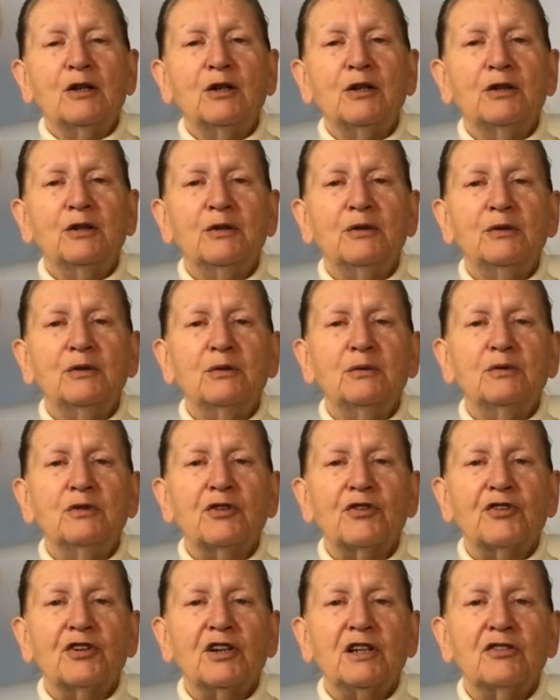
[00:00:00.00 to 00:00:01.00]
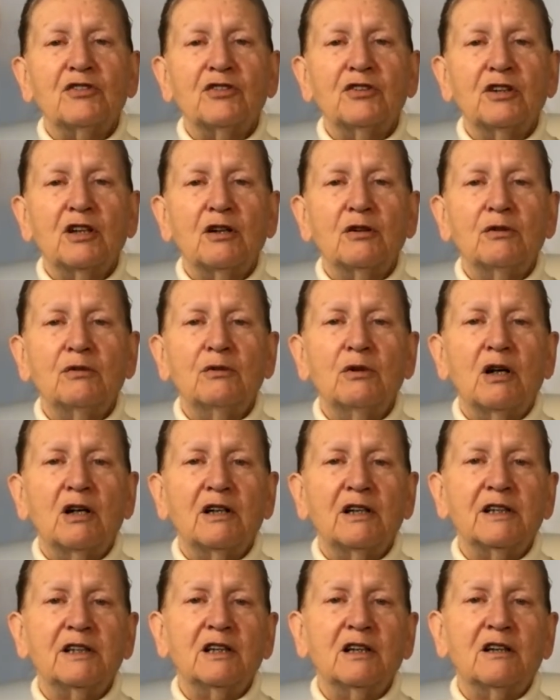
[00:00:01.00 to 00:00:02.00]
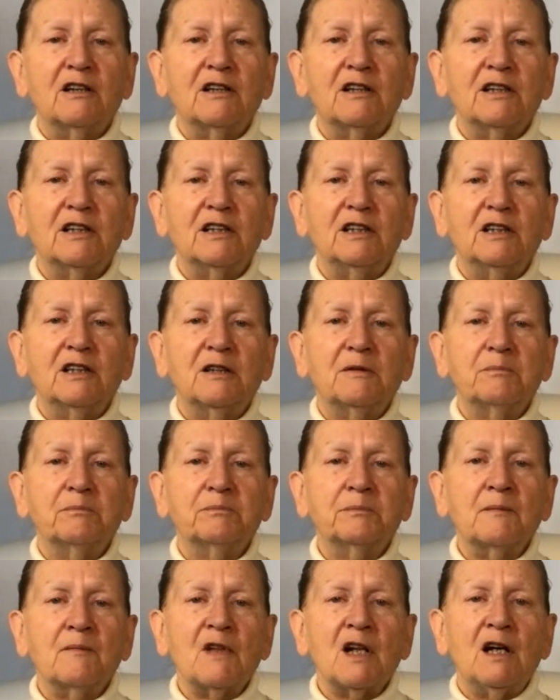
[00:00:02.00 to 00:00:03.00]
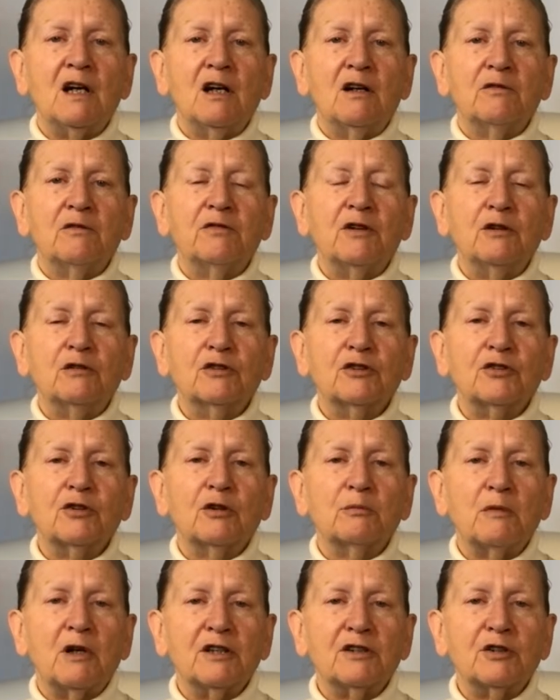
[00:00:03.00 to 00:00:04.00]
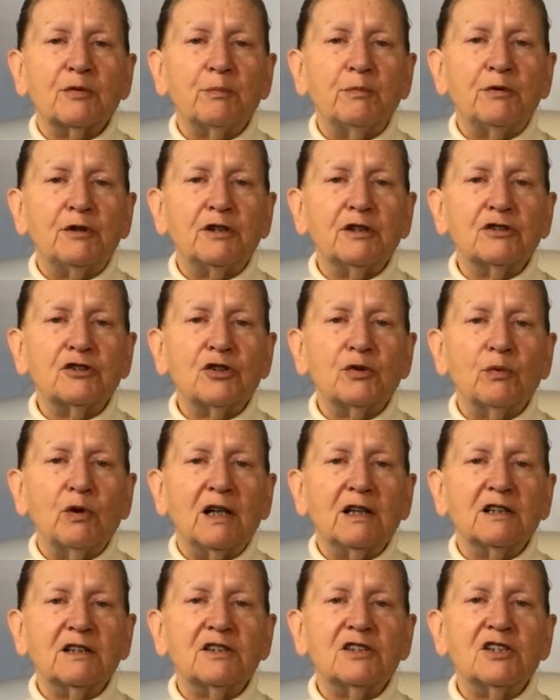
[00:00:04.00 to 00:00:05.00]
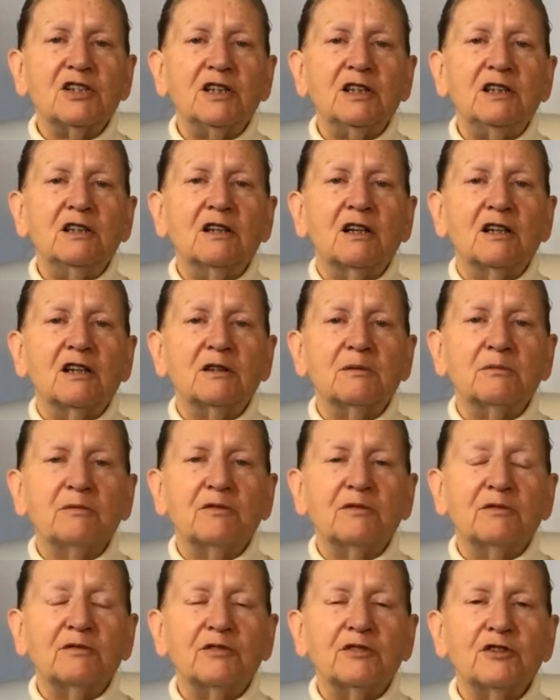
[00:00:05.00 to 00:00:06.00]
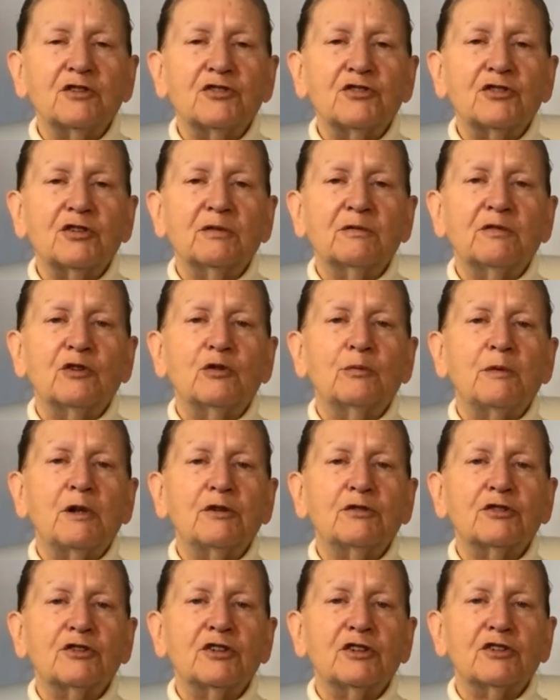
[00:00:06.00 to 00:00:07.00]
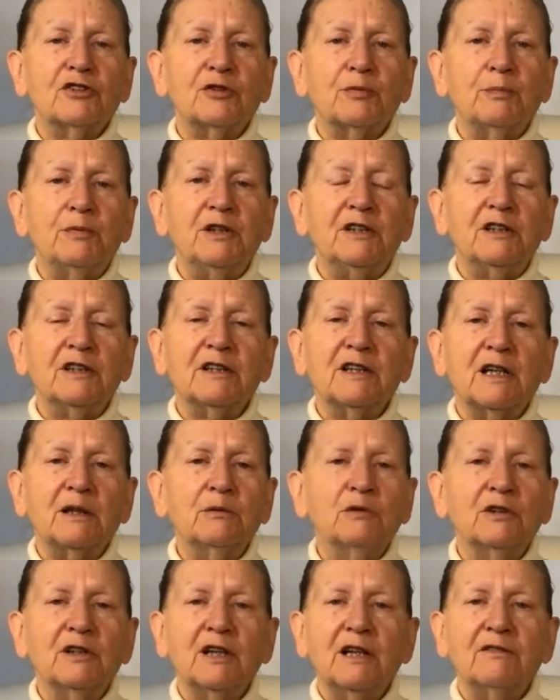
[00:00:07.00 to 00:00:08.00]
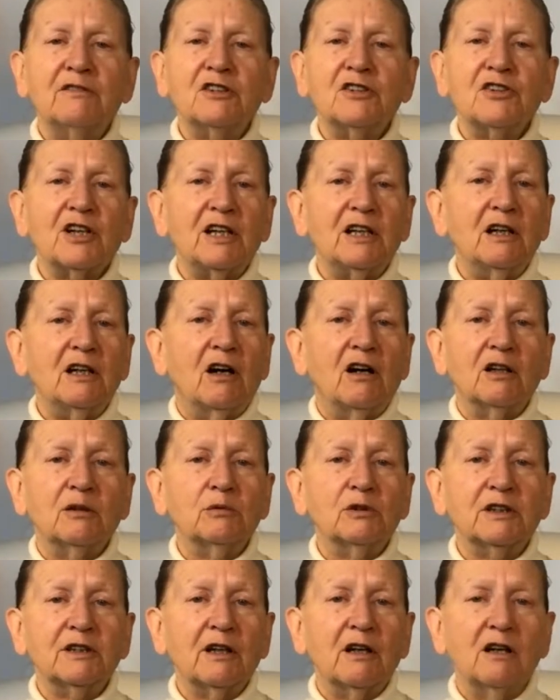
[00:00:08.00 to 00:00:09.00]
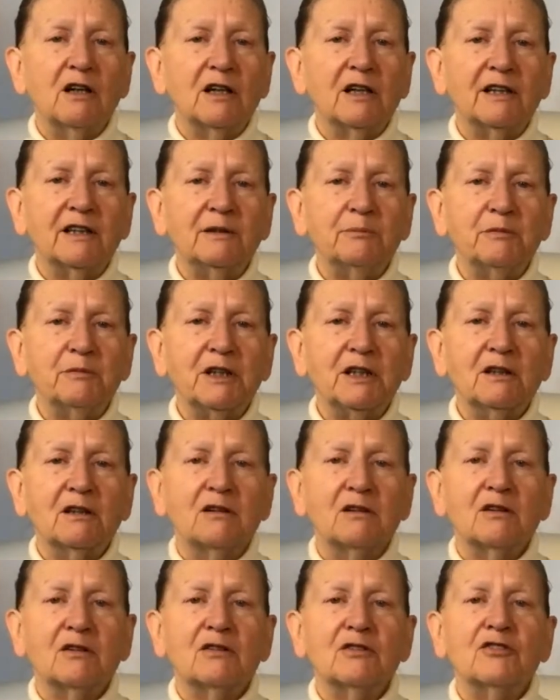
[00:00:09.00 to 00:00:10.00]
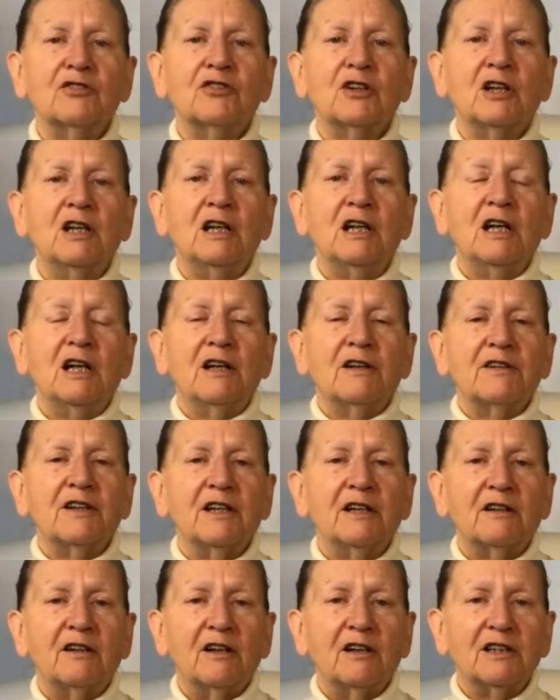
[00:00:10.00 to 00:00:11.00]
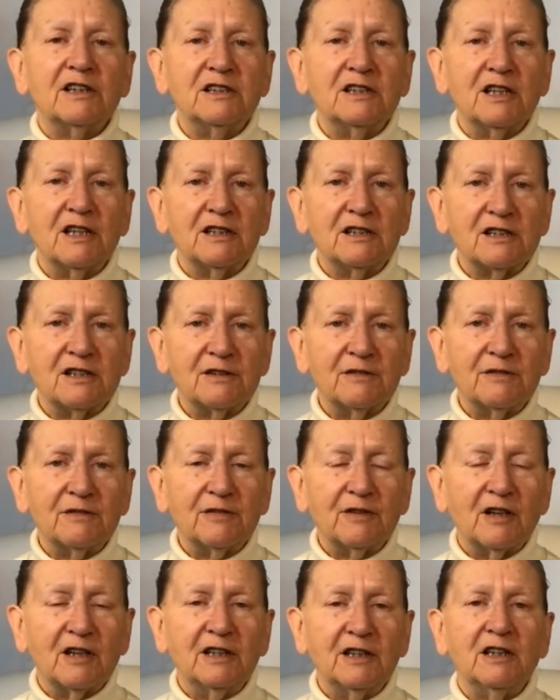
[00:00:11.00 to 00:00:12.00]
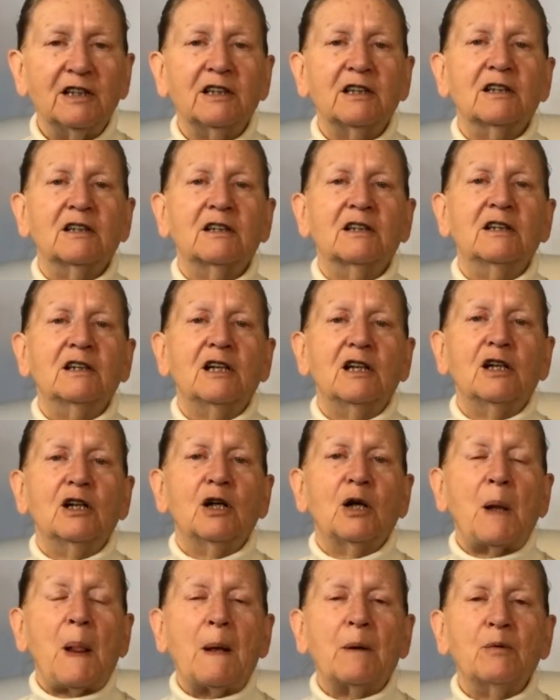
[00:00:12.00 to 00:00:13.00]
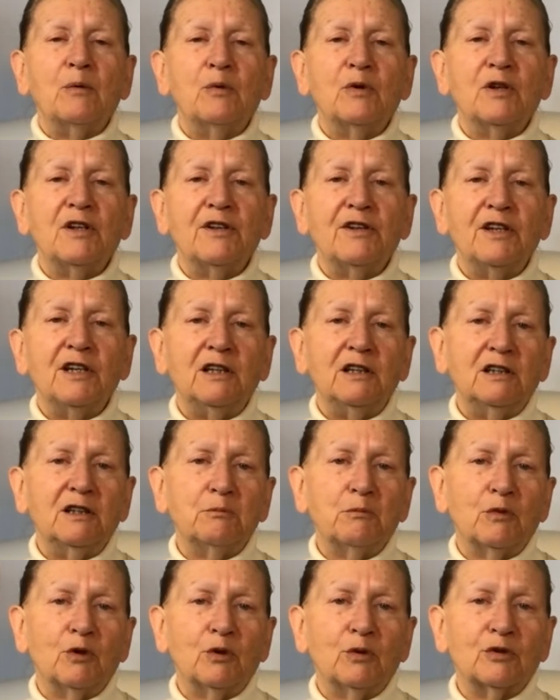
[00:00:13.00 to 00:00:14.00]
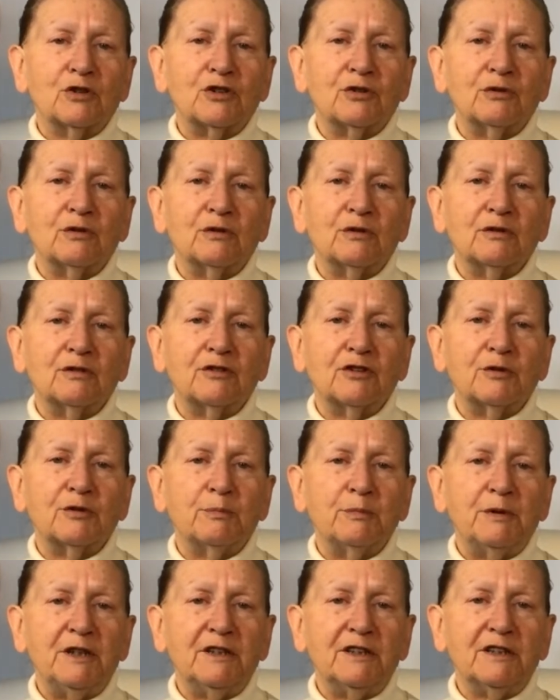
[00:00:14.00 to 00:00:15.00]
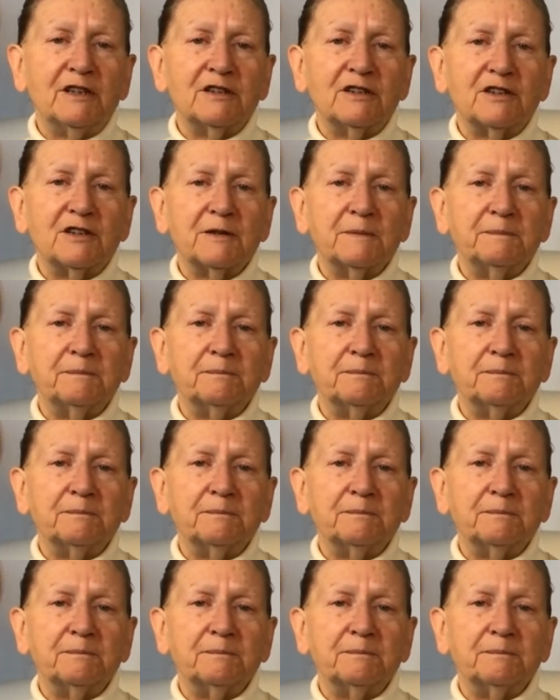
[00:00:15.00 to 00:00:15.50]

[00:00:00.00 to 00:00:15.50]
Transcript: who says, no, I focus on my spirituality, I am first and foremost the spirit, they will never say, I will die, because they're identifying with the immortal spirit.